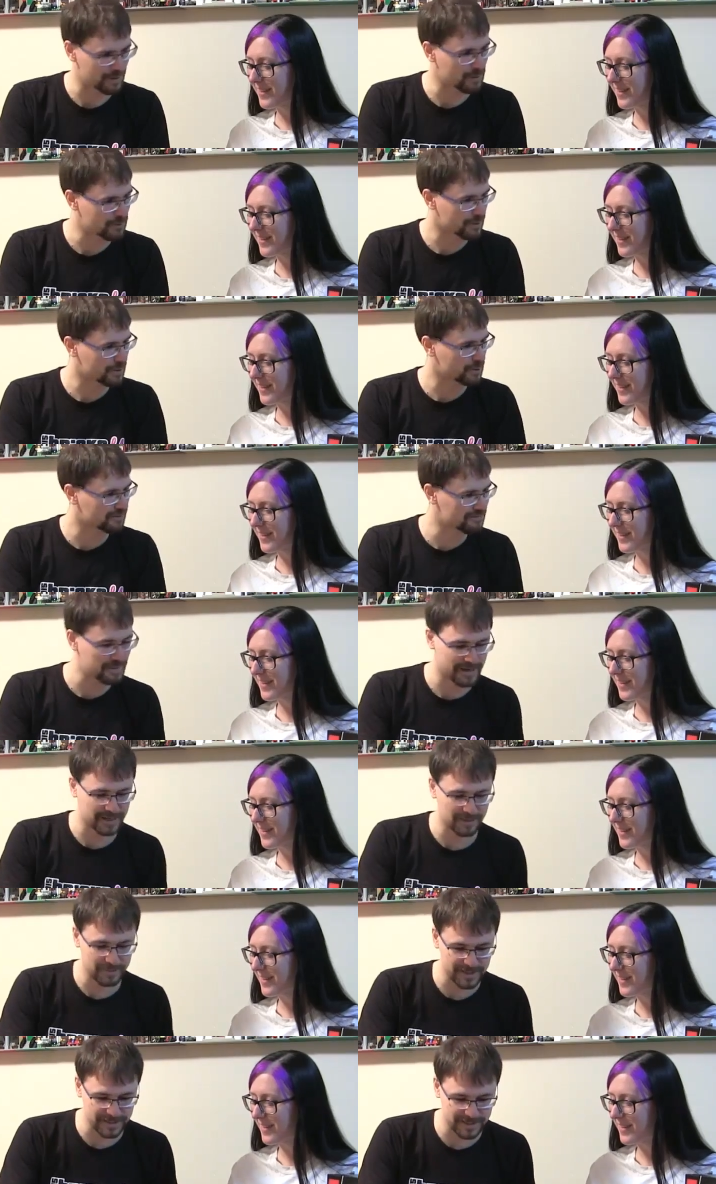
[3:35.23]
Speaker 1: don't know, like curved
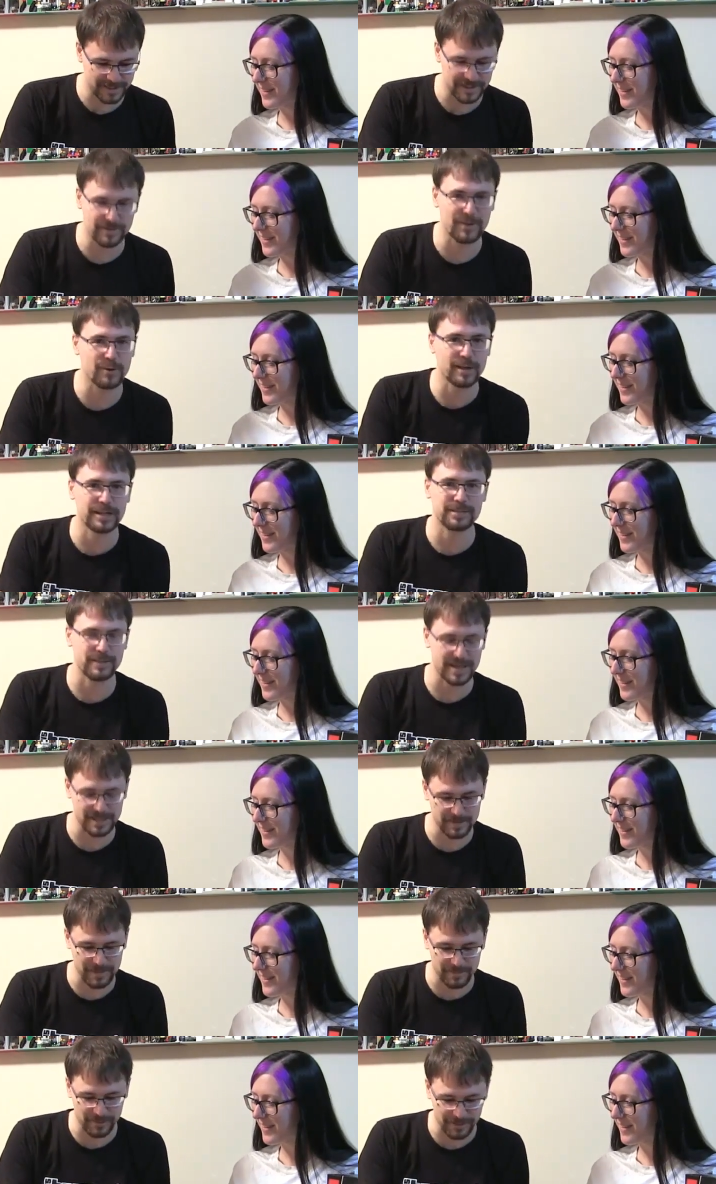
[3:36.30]
panel pieces. So I know like space
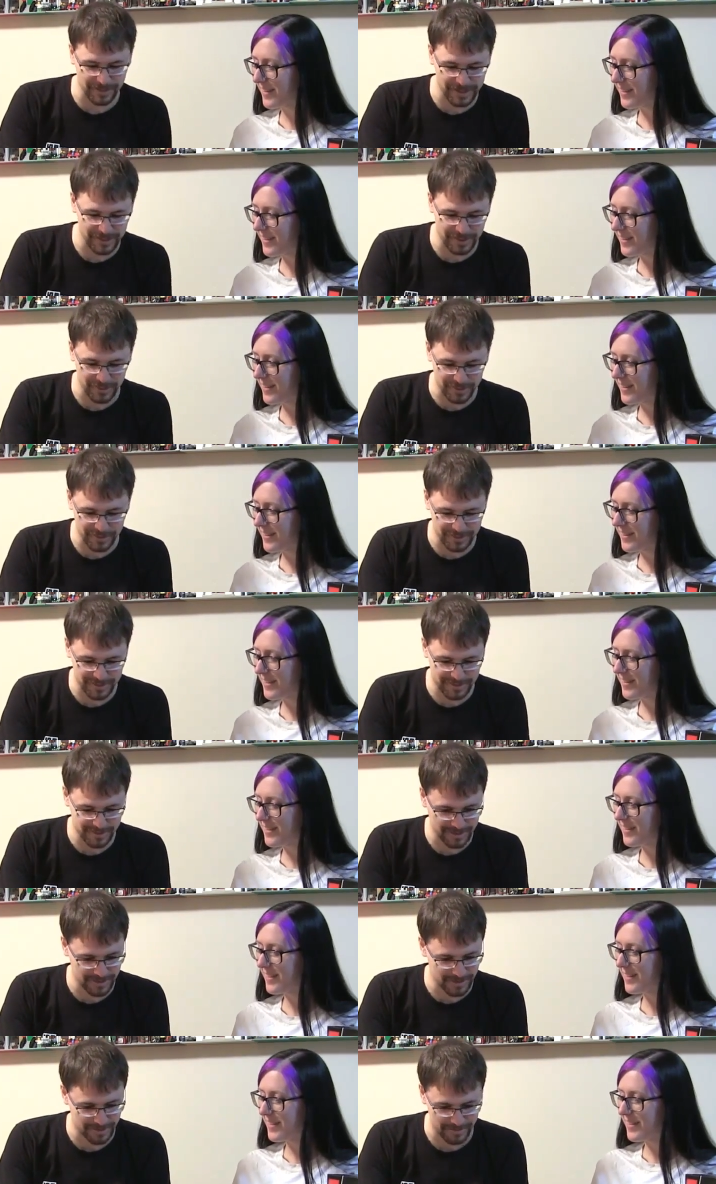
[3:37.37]
people like those.
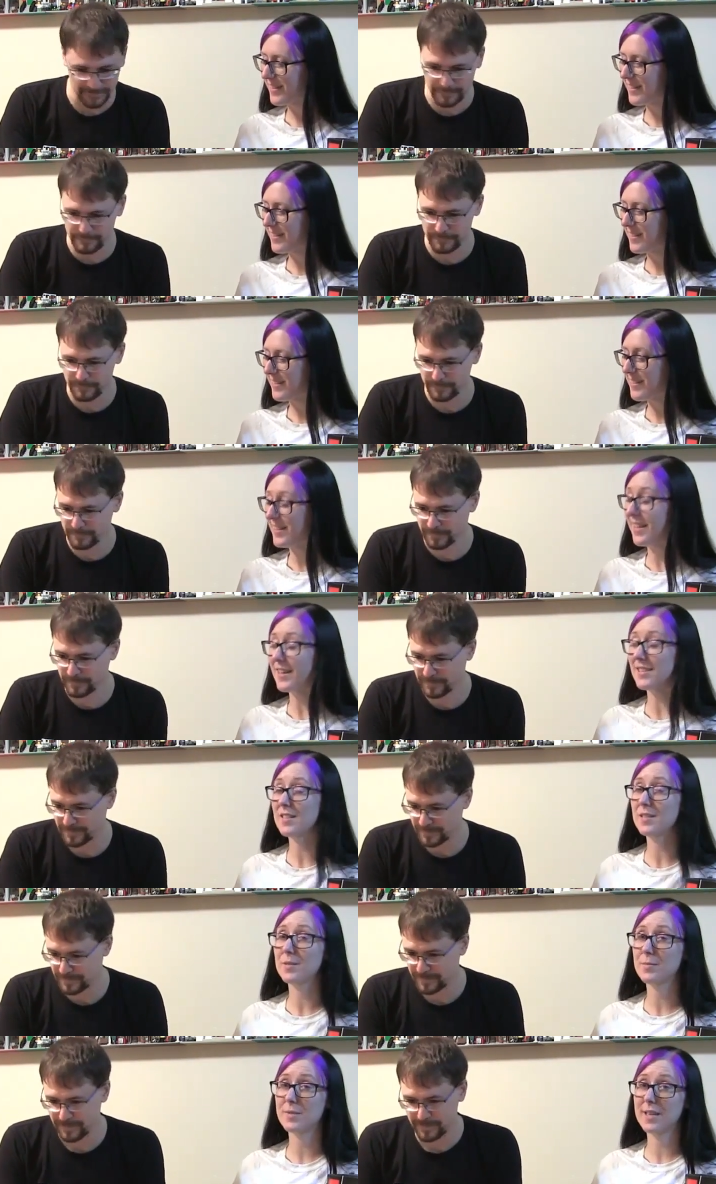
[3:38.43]
Um,
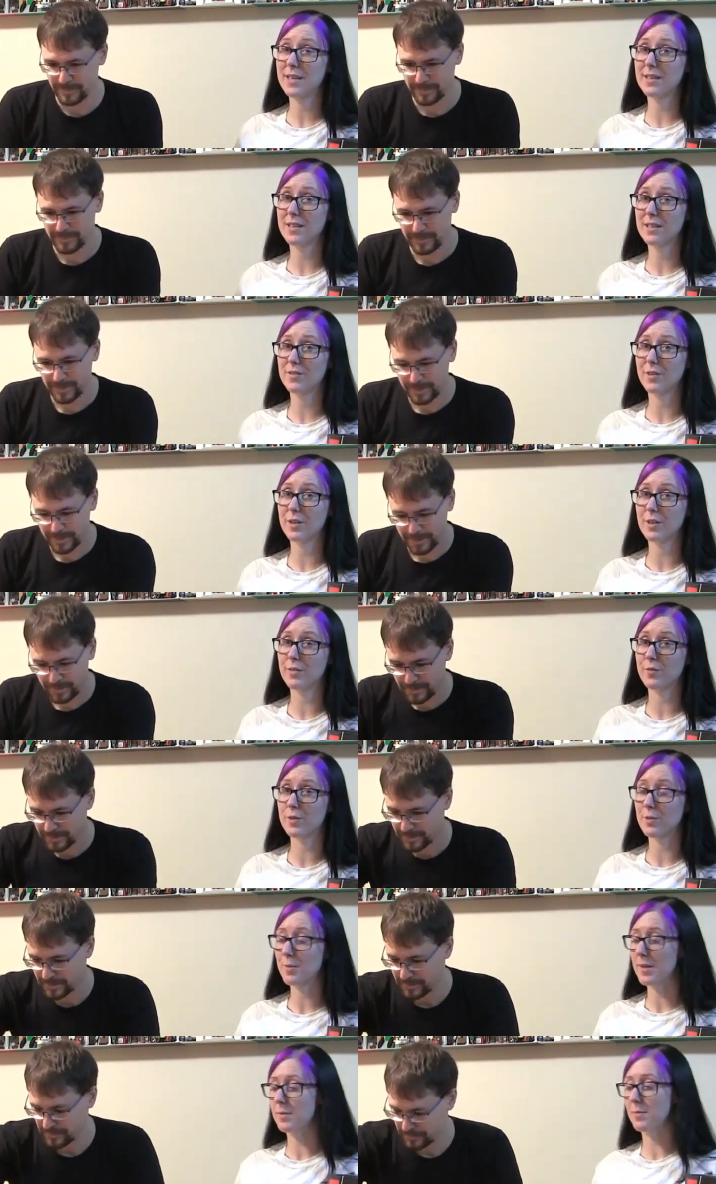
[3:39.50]
Speaker 2: yes, Technic is very good for
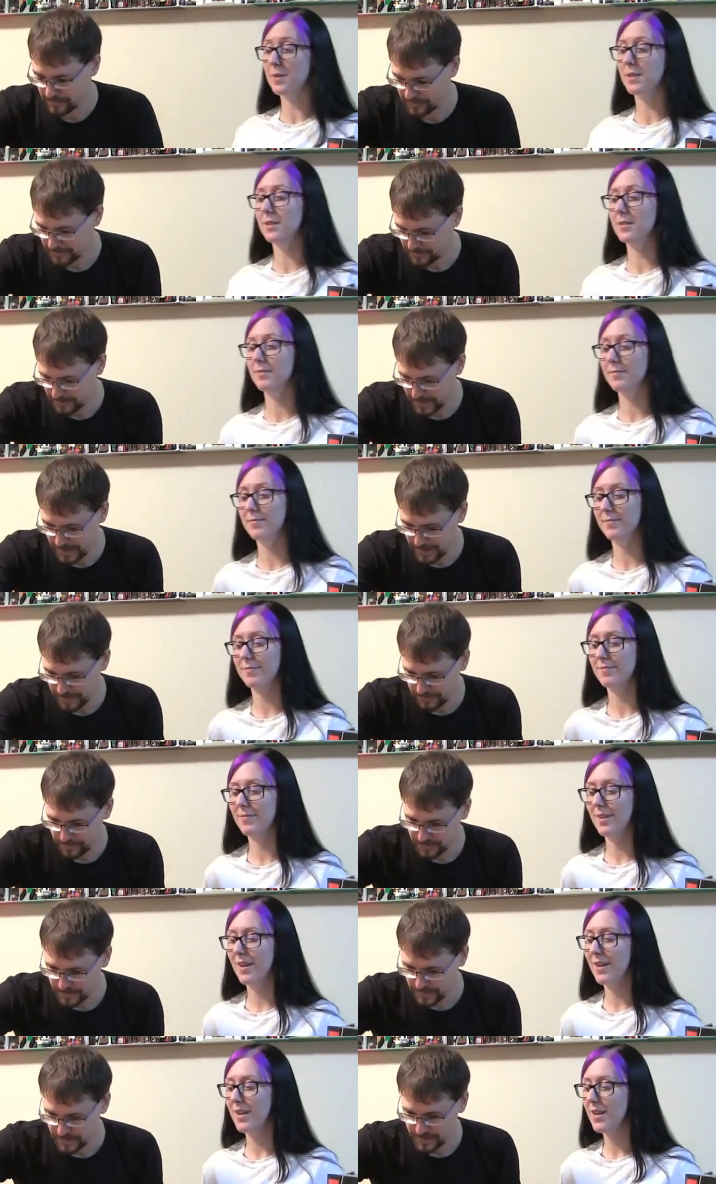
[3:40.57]
space building. Yeah.
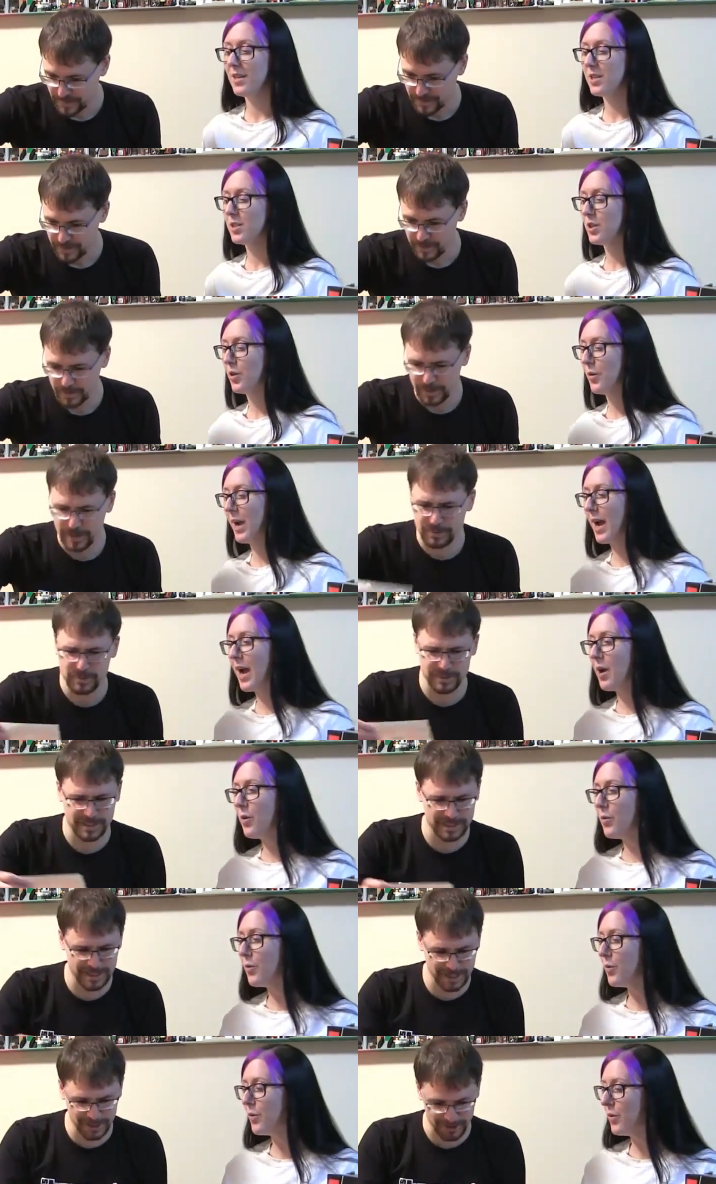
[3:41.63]
So uh, how... the
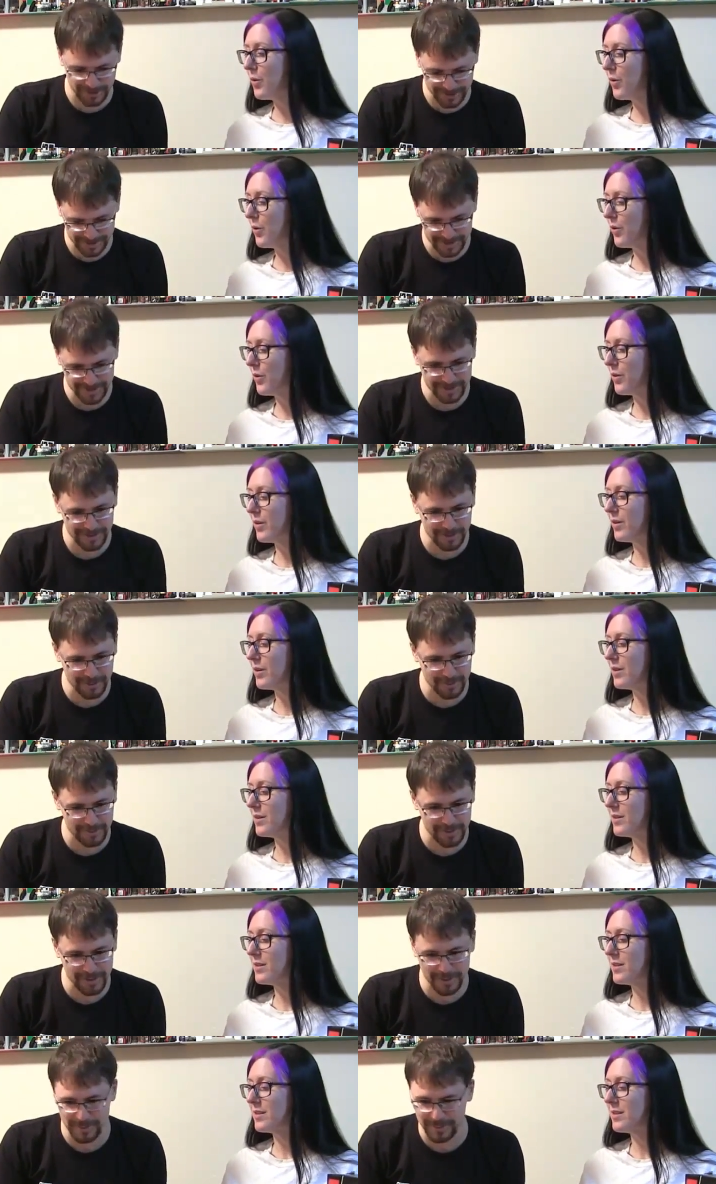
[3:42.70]
stickers. Oh
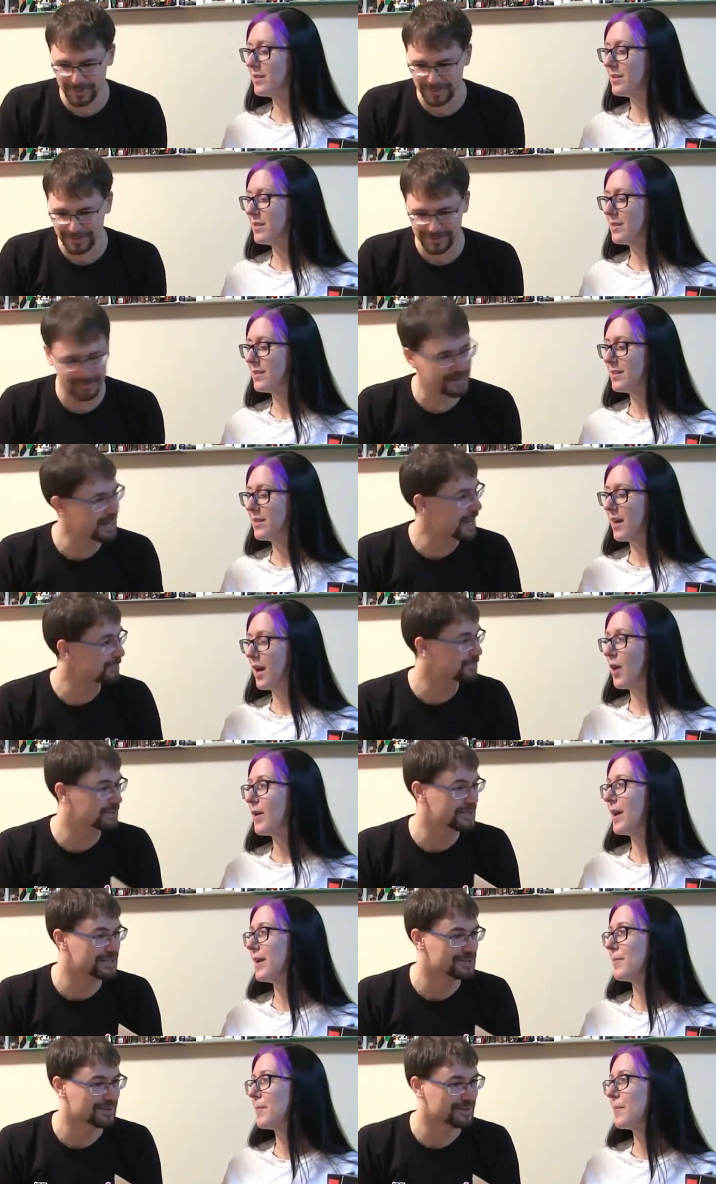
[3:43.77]
no, we can't put okay. these